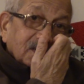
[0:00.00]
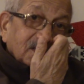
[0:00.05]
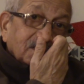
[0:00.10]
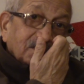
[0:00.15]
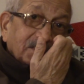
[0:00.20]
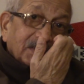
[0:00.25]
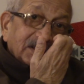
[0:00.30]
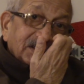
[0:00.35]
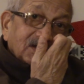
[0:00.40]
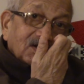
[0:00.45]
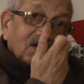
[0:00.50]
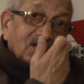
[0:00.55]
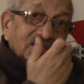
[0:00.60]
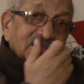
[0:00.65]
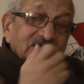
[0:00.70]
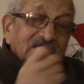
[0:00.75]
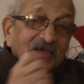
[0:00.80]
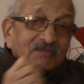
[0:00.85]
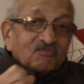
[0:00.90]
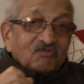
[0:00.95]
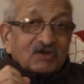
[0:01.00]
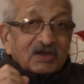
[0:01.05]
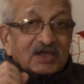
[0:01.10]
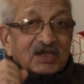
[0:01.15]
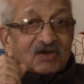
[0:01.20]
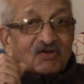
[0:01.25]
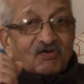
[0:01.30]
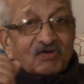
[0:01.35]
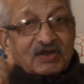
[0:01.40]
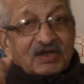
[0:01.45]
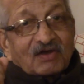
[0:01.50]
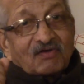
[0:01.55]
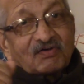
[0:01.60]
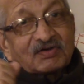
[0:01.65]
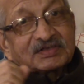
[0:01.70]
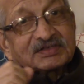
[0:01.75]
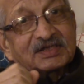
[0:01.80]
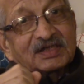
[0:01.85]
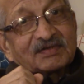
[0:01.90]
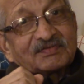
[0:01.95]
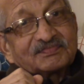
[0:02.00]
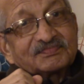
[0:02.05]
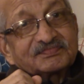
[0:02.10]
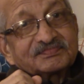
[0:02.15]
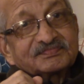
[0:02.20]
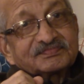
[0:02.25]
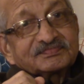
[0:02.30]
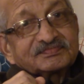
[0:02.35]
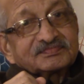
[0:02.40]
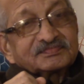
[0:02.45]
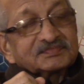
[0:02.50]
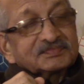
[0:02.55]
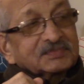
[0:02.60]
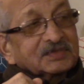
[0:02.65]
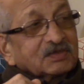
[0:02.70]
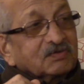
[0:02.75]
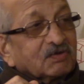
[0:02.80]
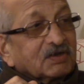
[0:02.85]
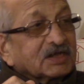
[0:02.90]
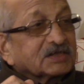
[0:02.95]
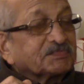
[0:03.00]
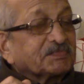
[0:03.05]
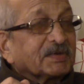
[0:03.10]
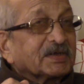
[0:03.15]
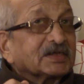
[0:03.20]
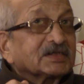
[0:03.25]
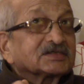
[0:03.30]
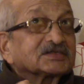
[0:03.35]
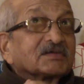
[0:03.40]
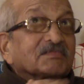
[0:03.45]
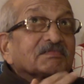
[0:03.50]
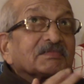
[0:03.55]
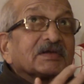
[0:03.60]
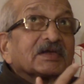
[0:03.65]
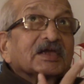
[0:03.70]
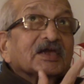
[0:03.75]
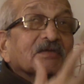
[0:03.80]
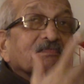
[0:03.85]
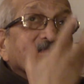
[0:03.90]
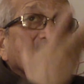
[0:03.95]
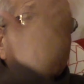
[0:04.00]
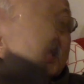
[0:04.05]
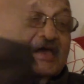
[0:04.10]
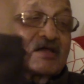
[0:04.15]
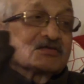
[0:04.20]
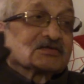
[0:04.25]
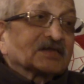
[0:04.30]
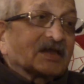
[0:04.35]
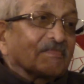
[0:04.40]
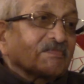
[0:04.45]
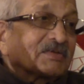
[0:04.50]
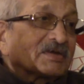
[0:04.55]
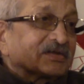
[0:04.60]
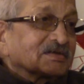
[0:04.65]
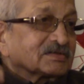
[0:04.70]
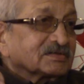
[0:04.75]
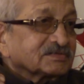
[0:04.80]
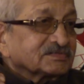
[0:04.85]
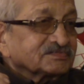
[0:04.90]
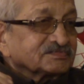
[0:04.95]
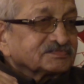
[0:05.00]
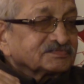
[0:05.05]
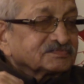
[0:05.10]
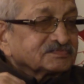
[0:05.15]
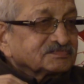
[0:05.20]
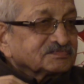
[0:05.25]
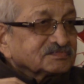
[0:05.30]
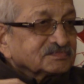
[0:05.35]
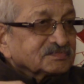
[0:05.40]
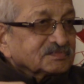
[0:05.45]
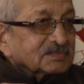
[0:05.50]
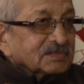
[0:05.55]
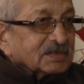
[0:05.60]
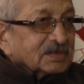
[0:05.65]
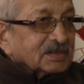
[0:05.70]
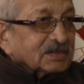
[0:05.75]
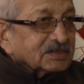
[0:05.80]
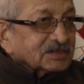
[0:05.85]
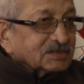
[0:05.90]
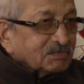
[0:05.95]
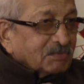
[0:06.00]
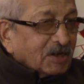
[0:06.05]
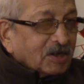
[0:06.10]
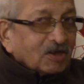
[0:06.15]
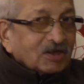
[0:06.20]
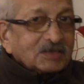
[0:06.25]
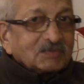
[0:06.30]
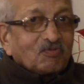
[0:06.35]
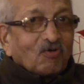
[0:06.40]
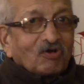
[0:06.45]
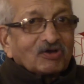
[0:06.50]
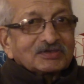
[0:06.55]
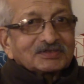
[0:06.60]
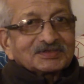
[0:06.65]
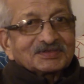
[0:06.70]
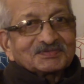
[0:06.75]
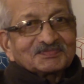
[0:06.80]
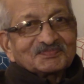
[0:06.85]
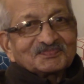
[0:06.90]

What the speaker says: But all the time we are ignoring ourselves. We are expecting some miracles to happen. It's a miraculous box.